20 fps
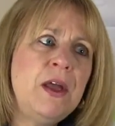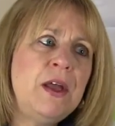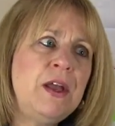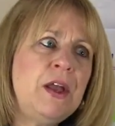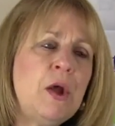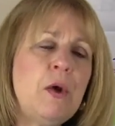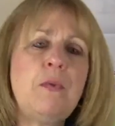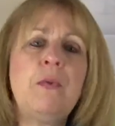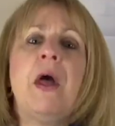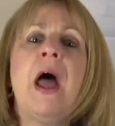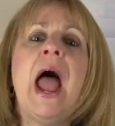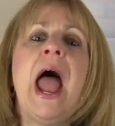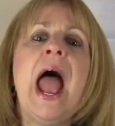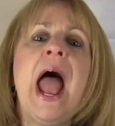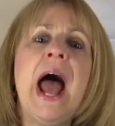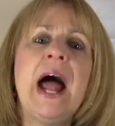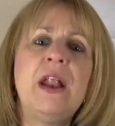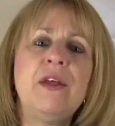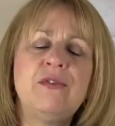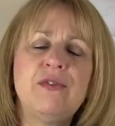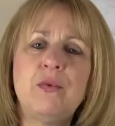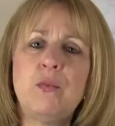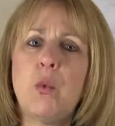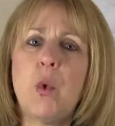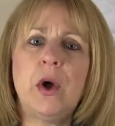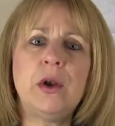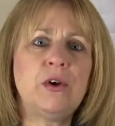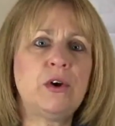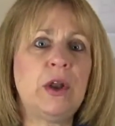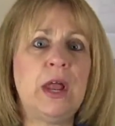You know, Alice in
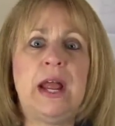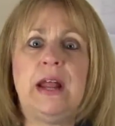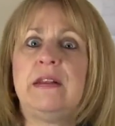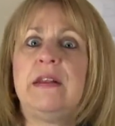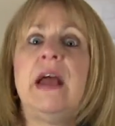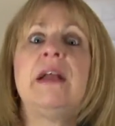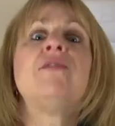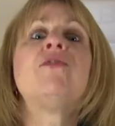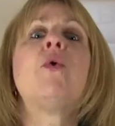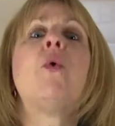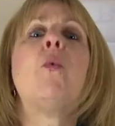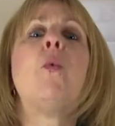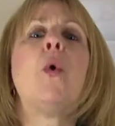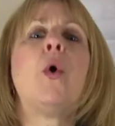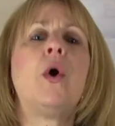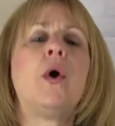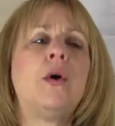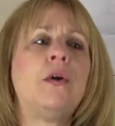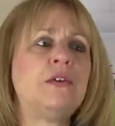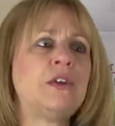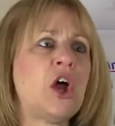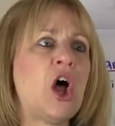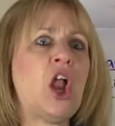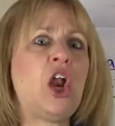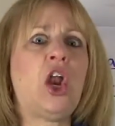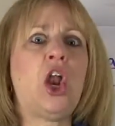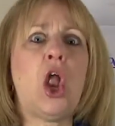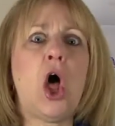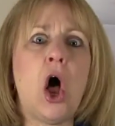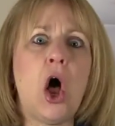Wonderland, that's a world
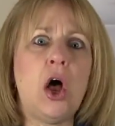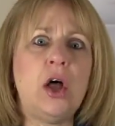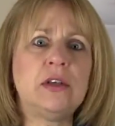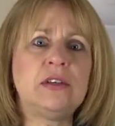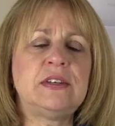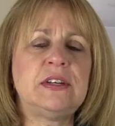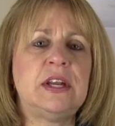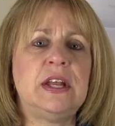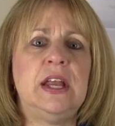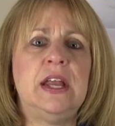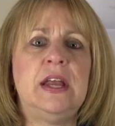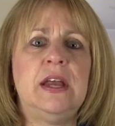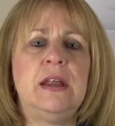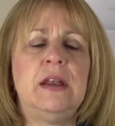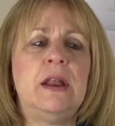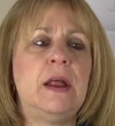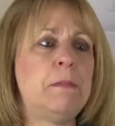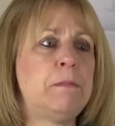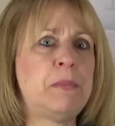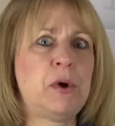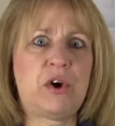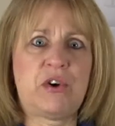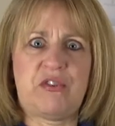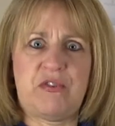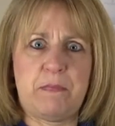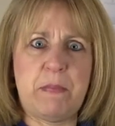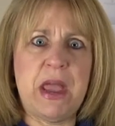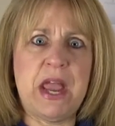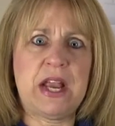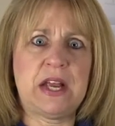lost in
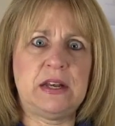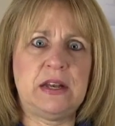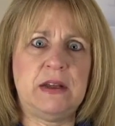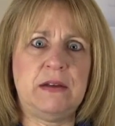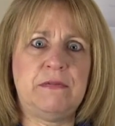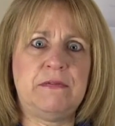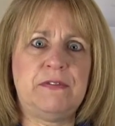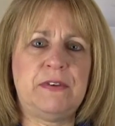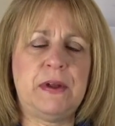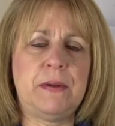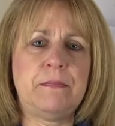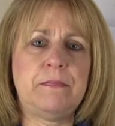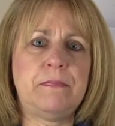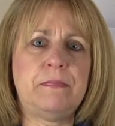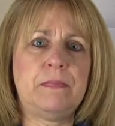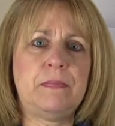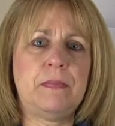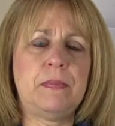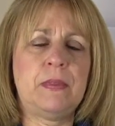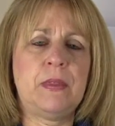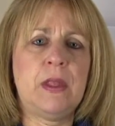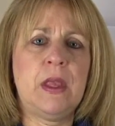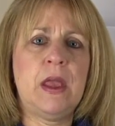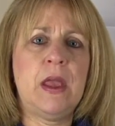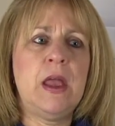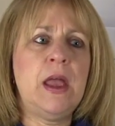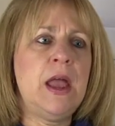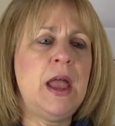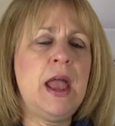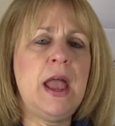perspective.
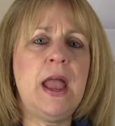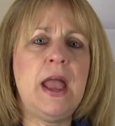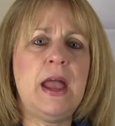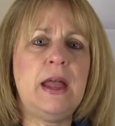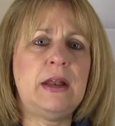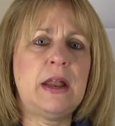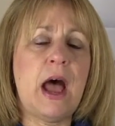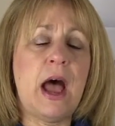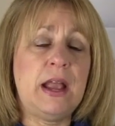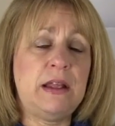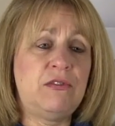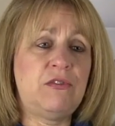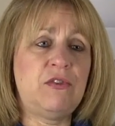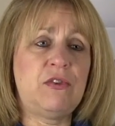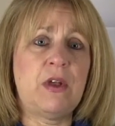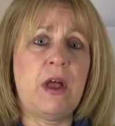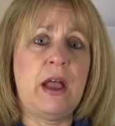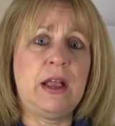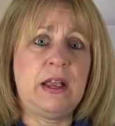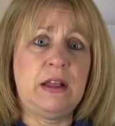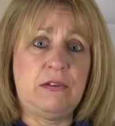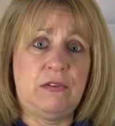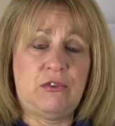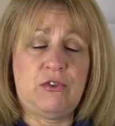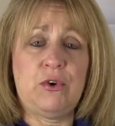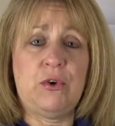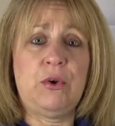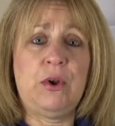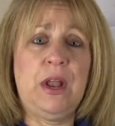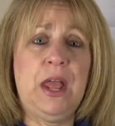And I can
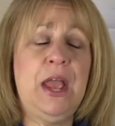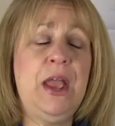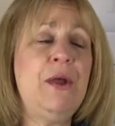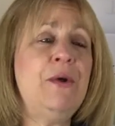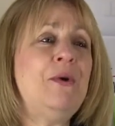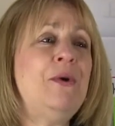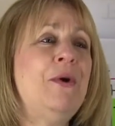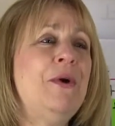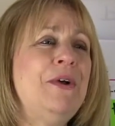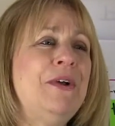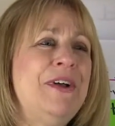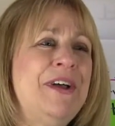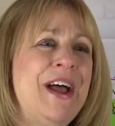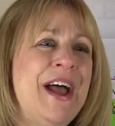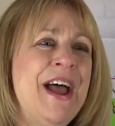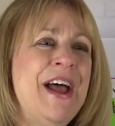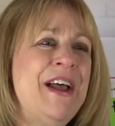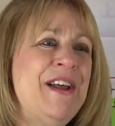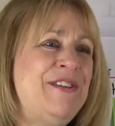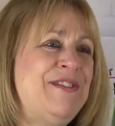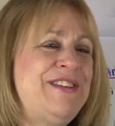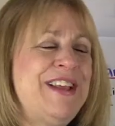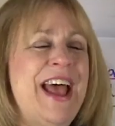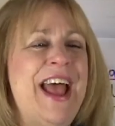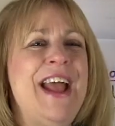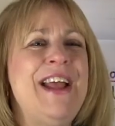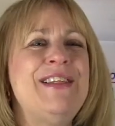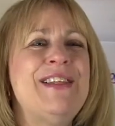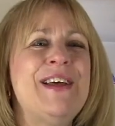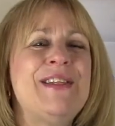certainly
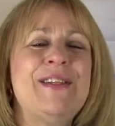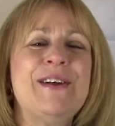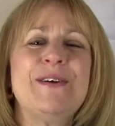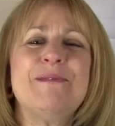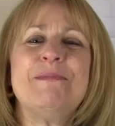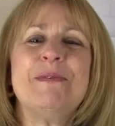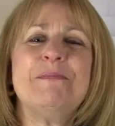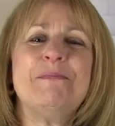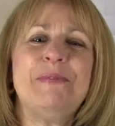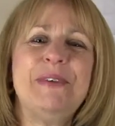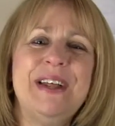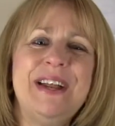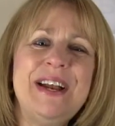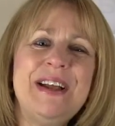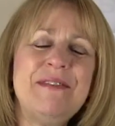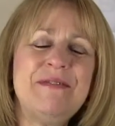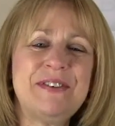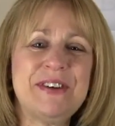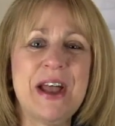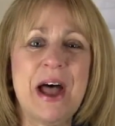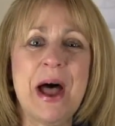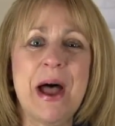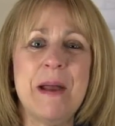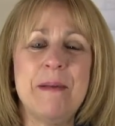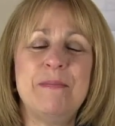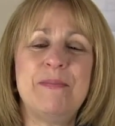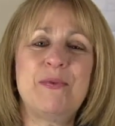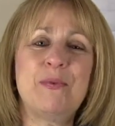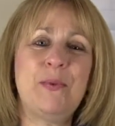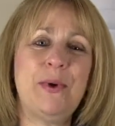say that there have been plenty of
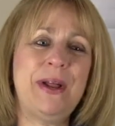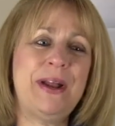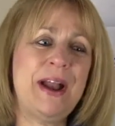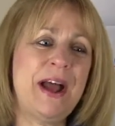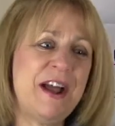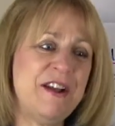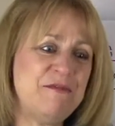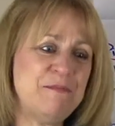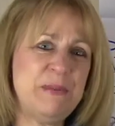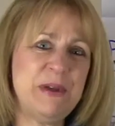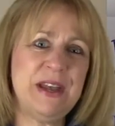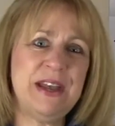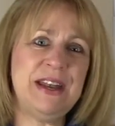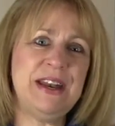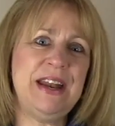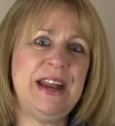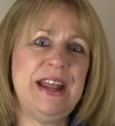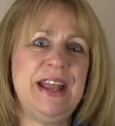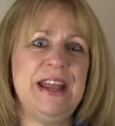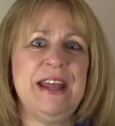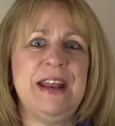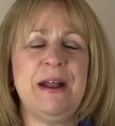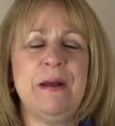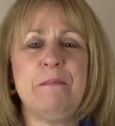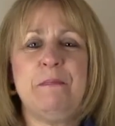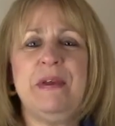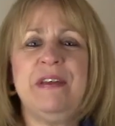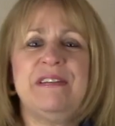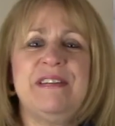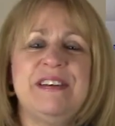times when I've been in a
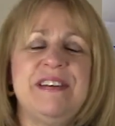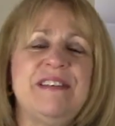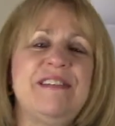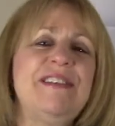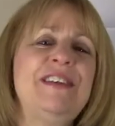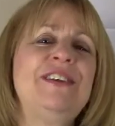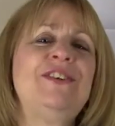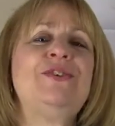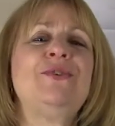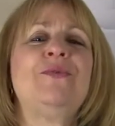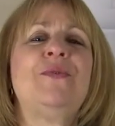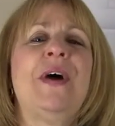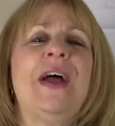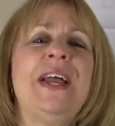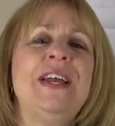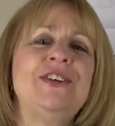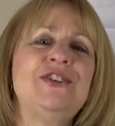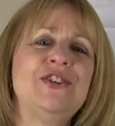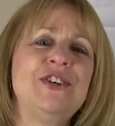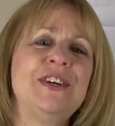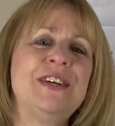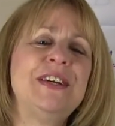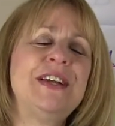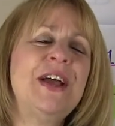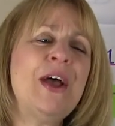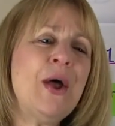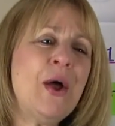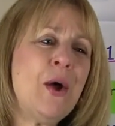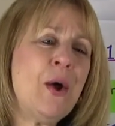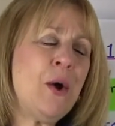business situation
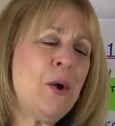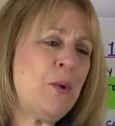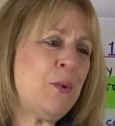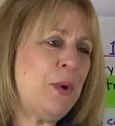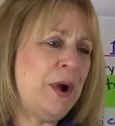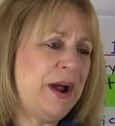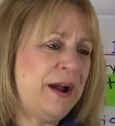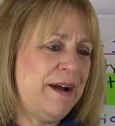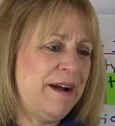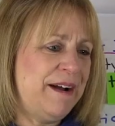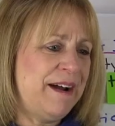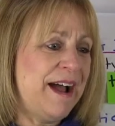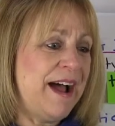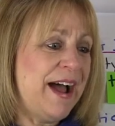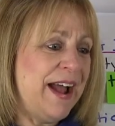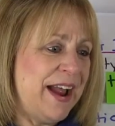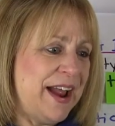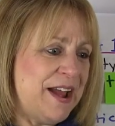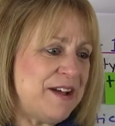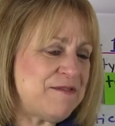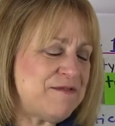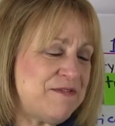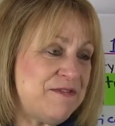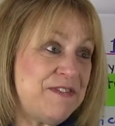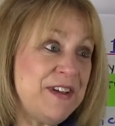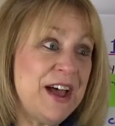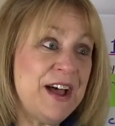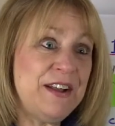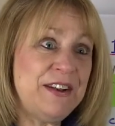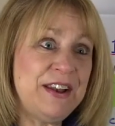where I have
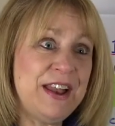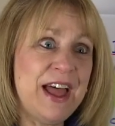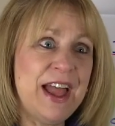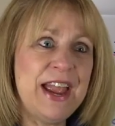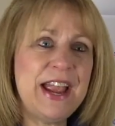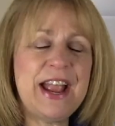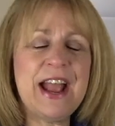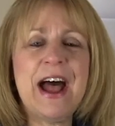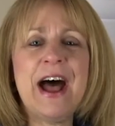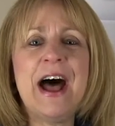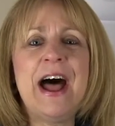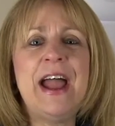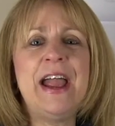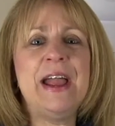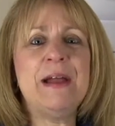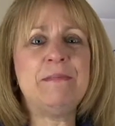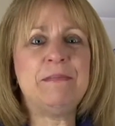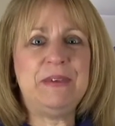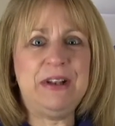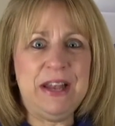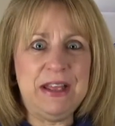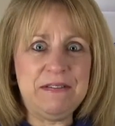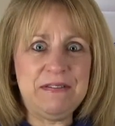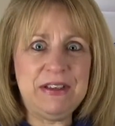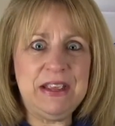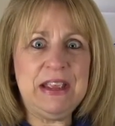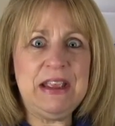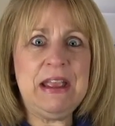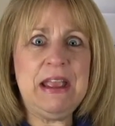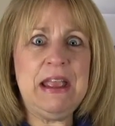felt like I am
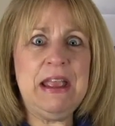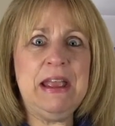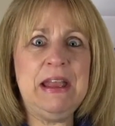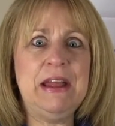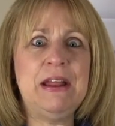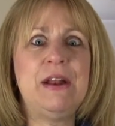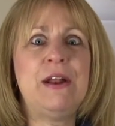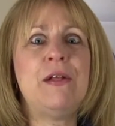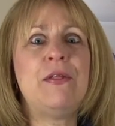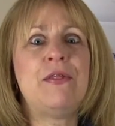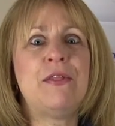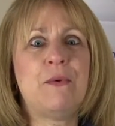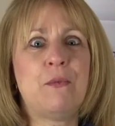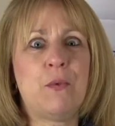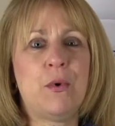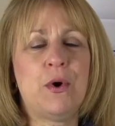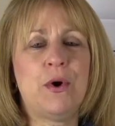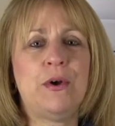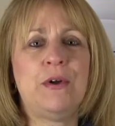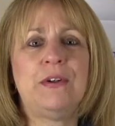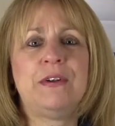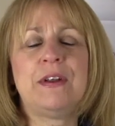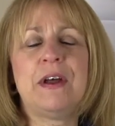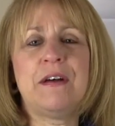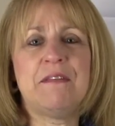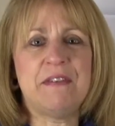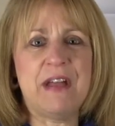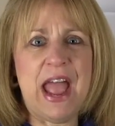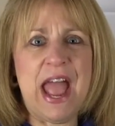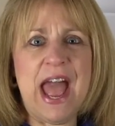living in the world
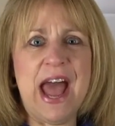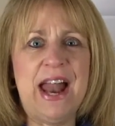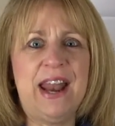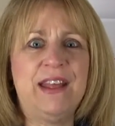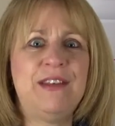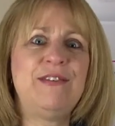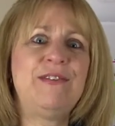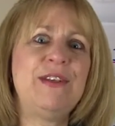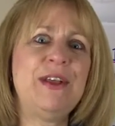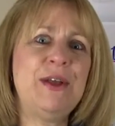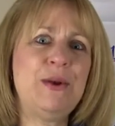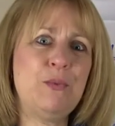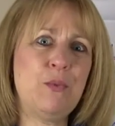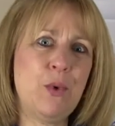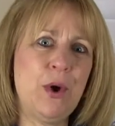of Alice in